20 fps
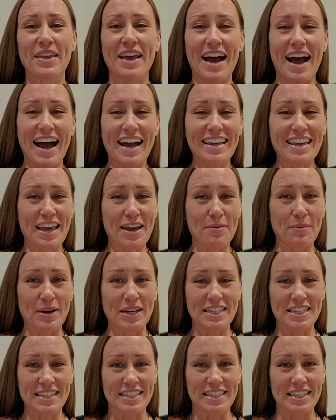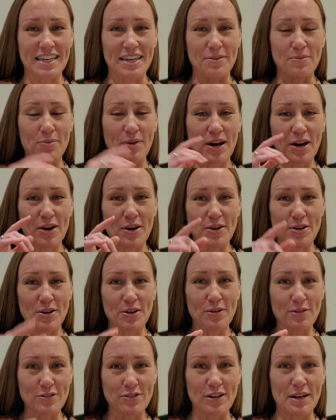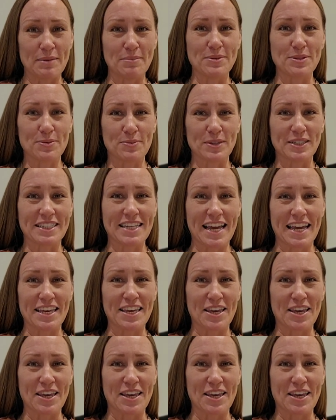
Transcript: I can't wait to see where your dreams will take